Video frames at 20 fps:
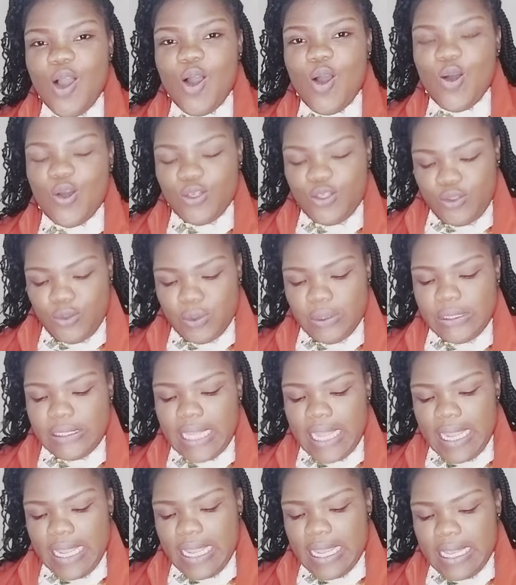God
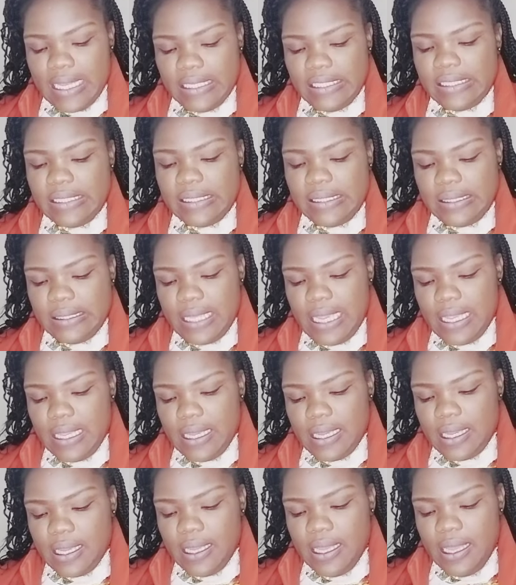today is
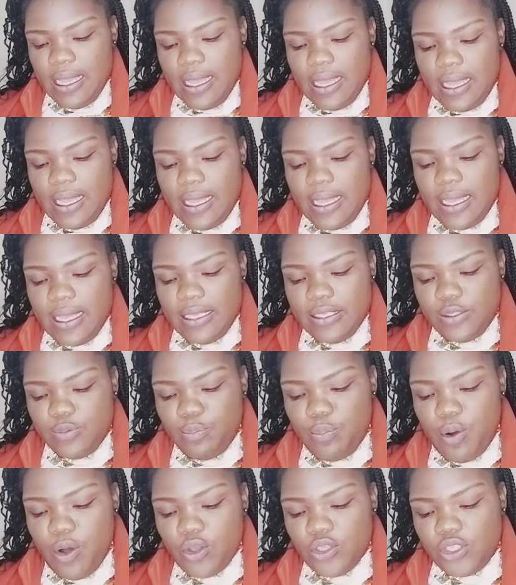saying He is
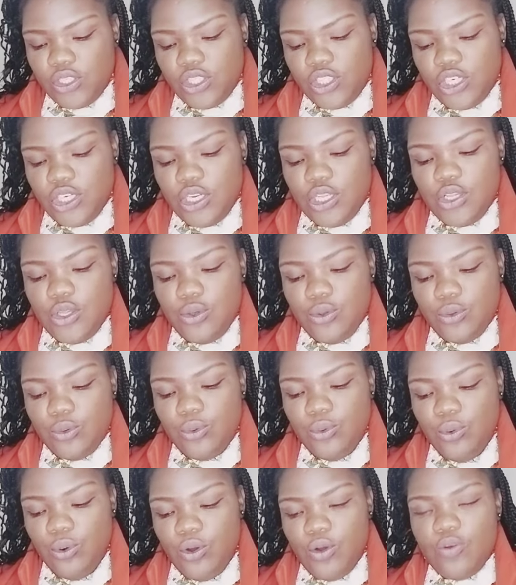positioning
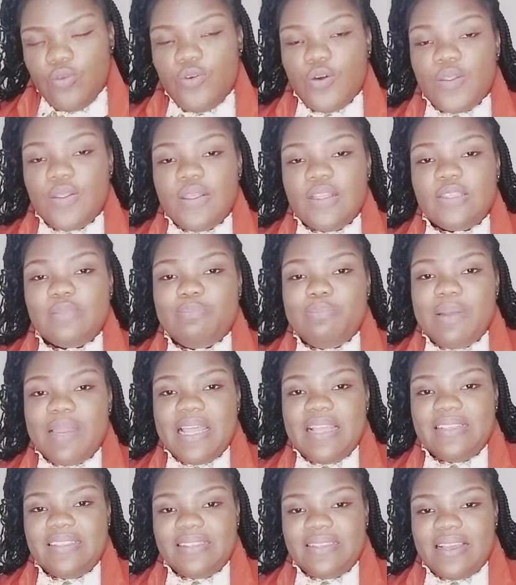you for this
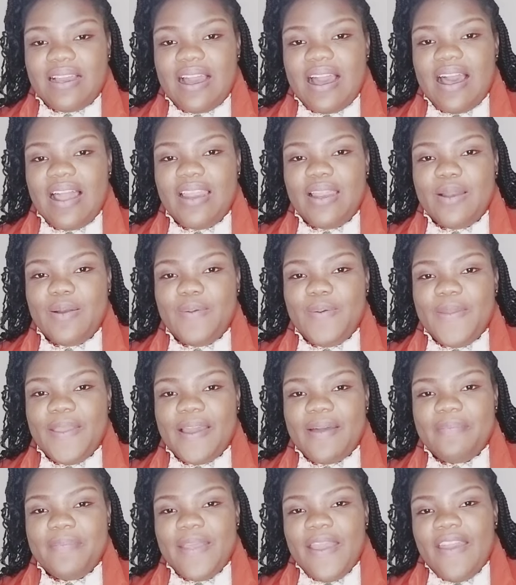blessing.
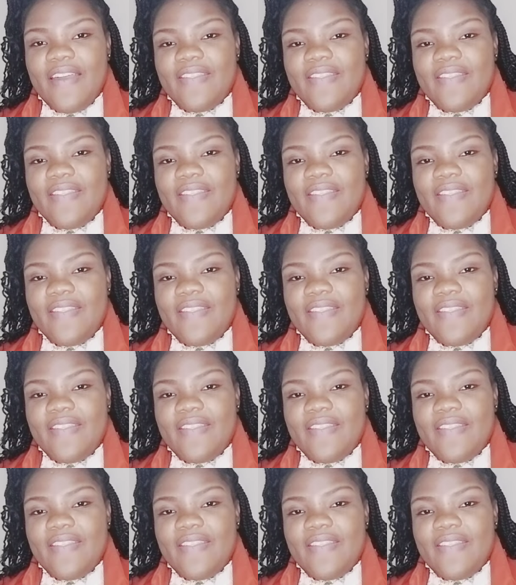Hallelujah.